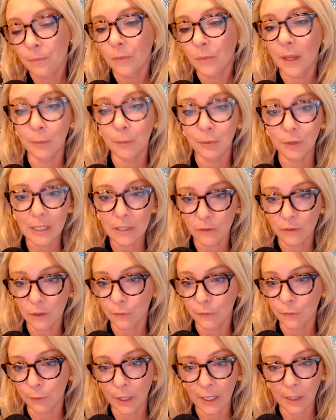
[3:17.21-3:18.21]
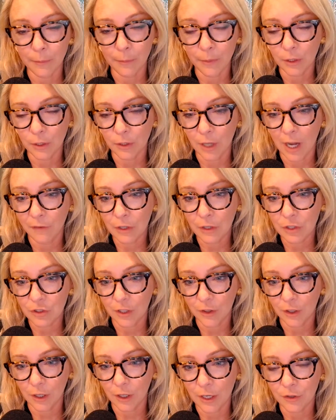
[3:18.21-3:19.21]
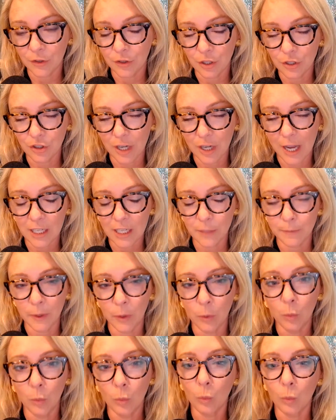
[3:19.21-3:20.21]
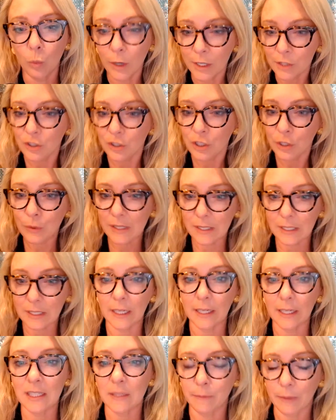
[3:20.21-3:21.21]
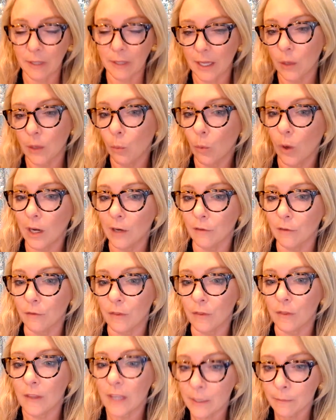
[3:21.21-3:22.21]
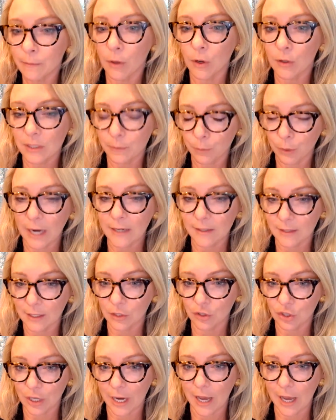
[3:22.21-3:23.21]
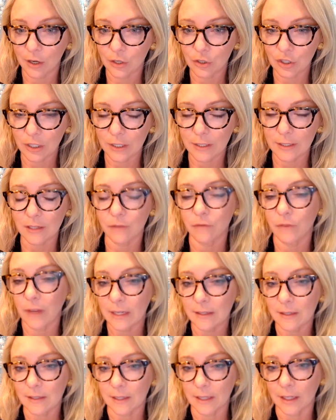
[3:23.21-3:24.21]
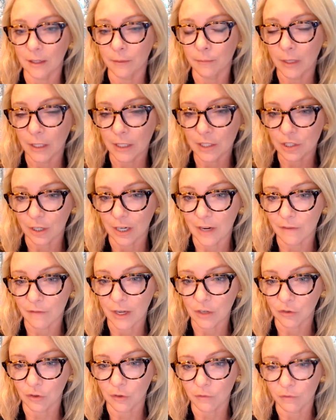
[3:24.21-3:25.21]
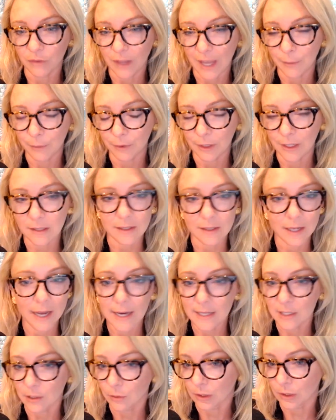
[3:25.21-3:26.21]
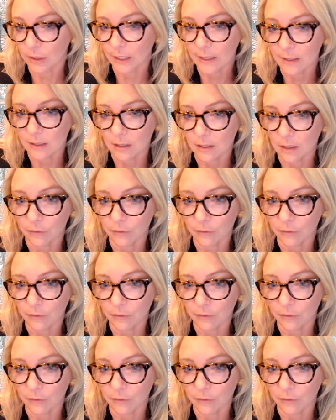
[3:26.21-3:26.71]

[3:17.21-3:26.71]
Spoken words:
And please feel free to build off each other and interject. But what do you see as being one of the most pressing challenges facing military and veteran families as it relates to their